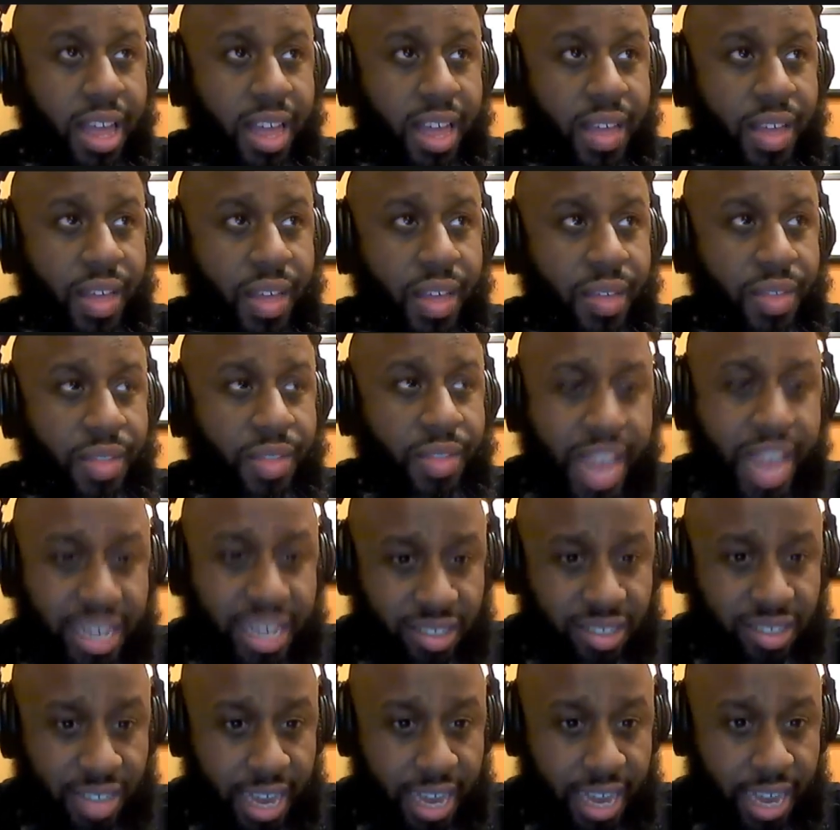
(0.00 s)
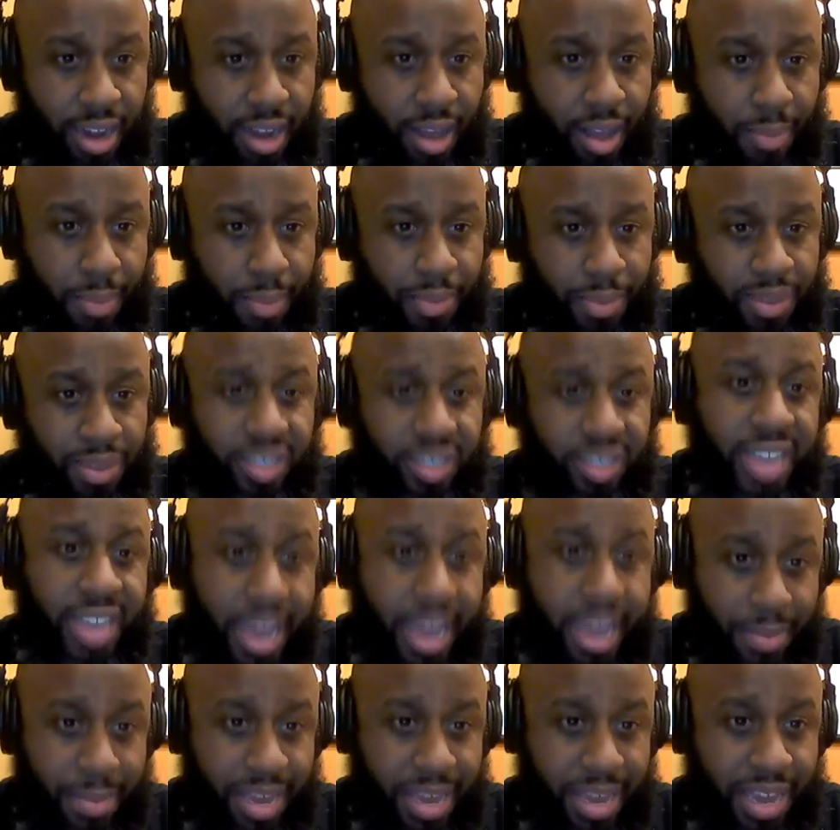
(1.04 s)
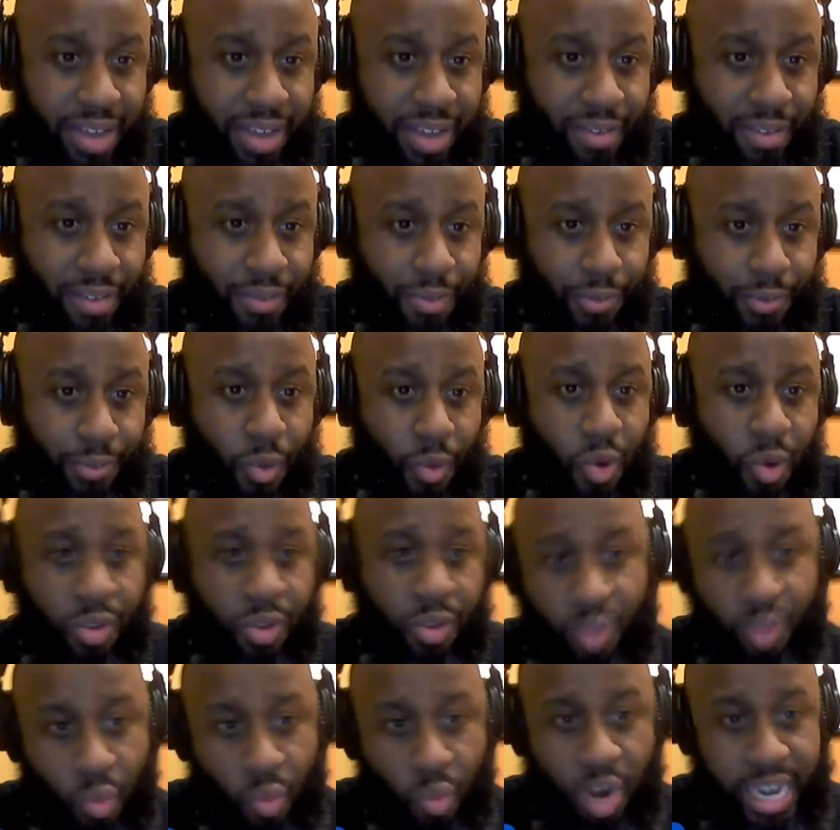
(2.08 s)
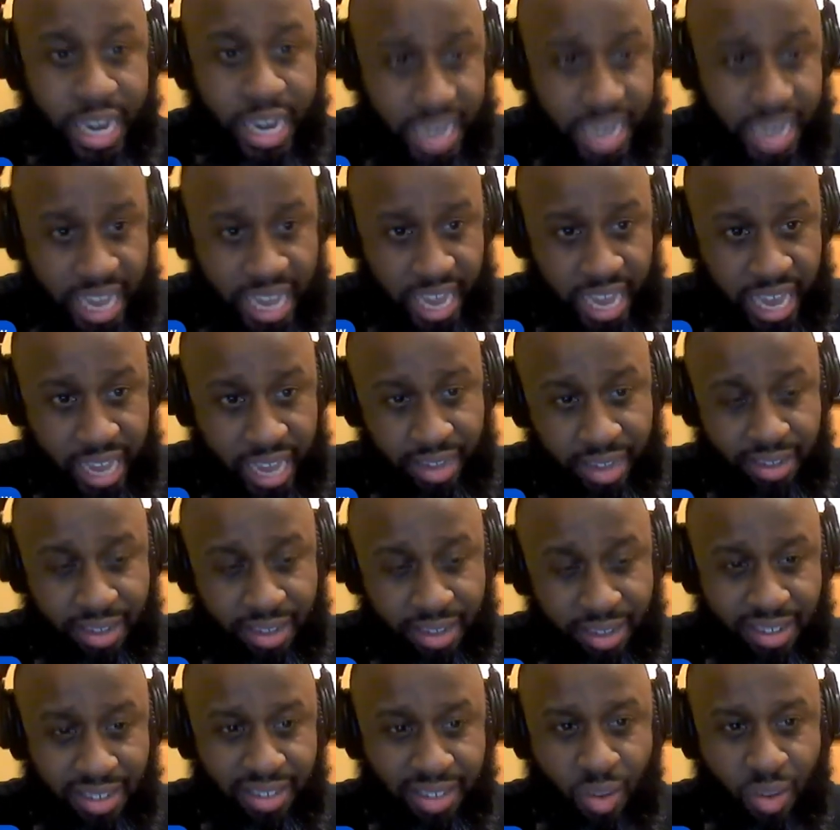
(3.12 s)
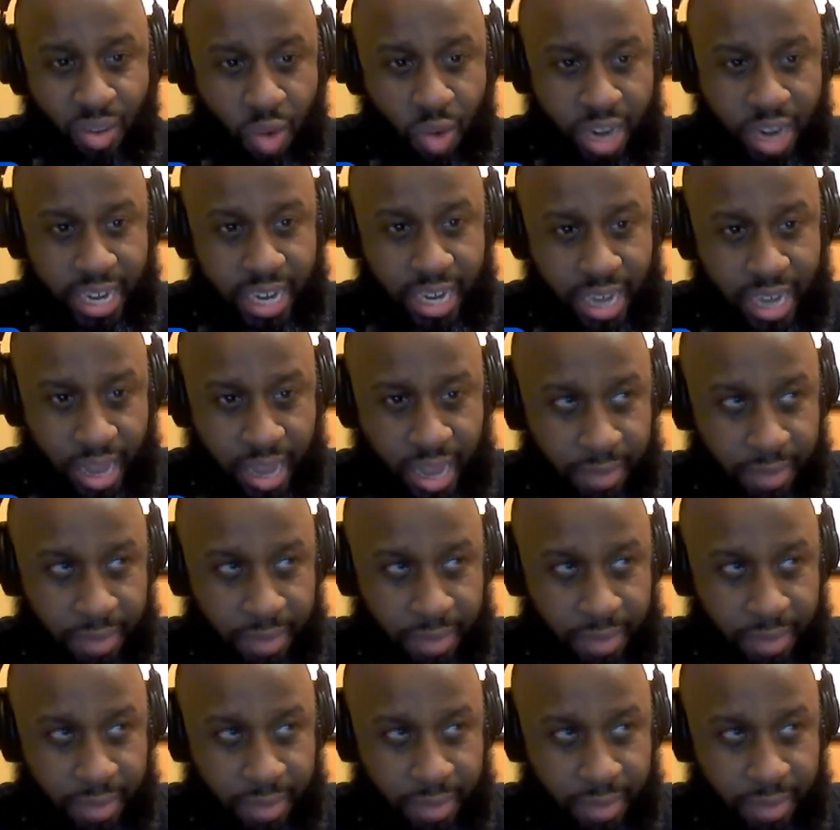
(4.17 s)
they set up Sammy for the 1D, the one and done.